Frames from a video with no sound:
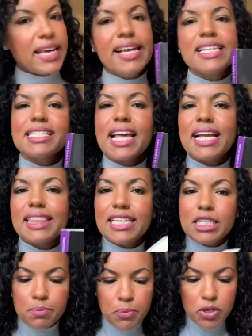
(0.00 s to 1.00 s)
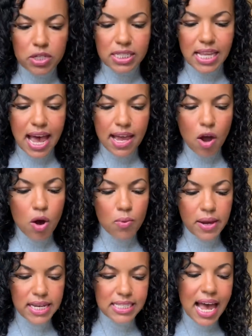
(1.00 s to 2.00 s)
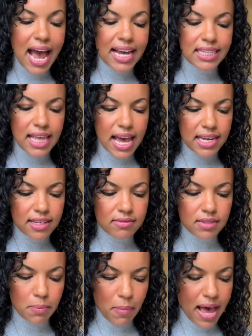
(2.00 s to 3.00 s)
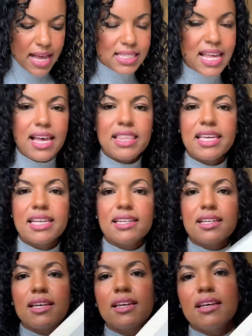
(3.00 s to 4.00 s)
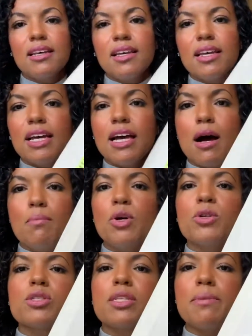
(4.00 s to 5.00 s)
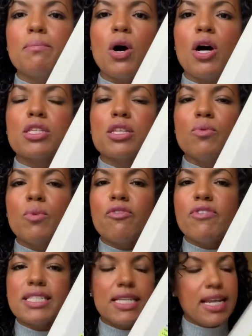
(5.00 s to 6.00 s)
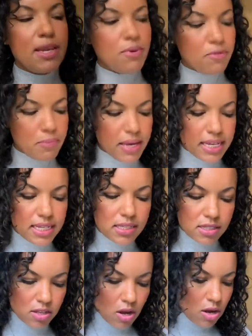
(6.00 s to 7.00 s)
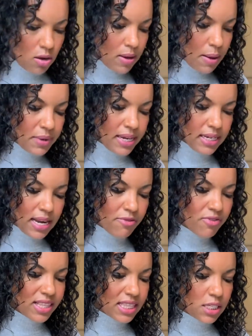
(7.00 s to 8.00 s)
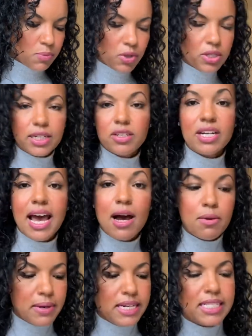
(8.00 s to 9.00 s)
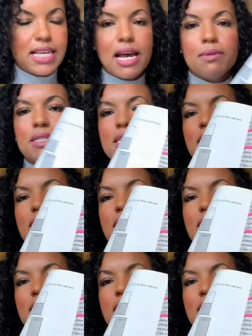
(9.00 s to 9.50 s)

Inside these books, I always highlight the parts that I think are most important, what resonate with me. So, I mean, I've read this book, I don't know how many times.